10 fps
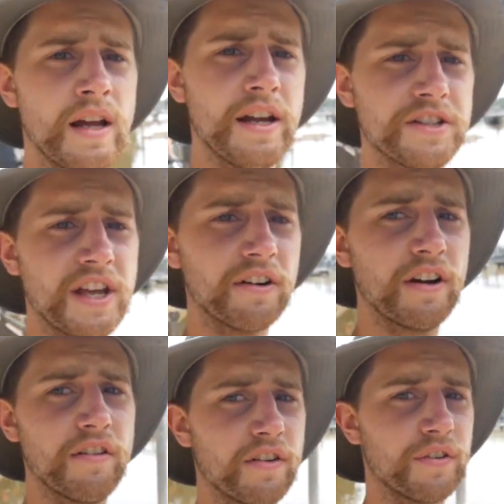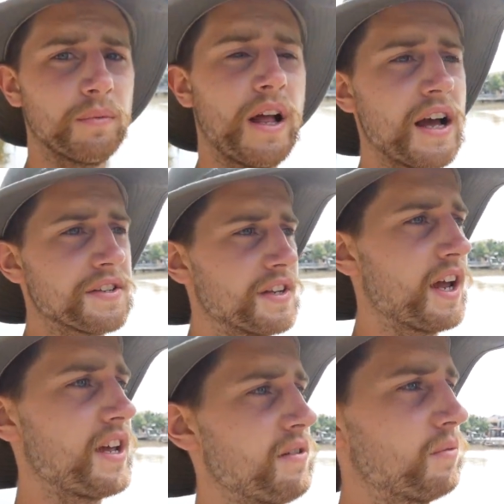Here's that river from last
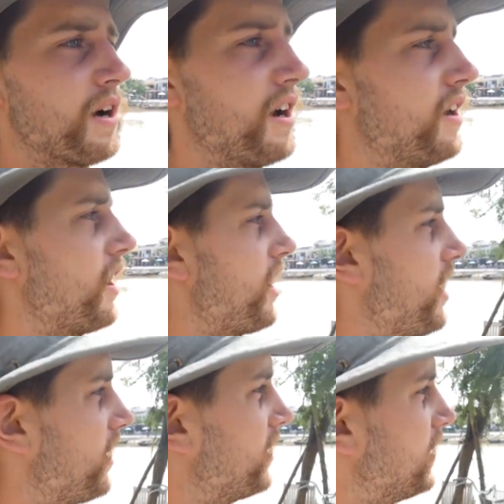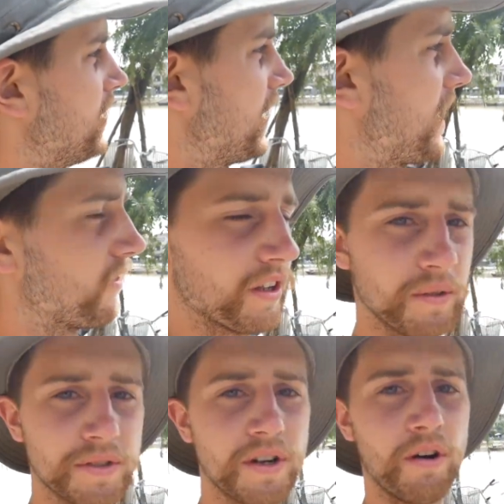night where
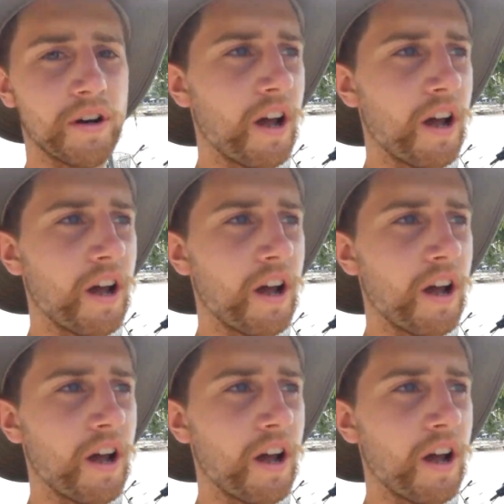everything was going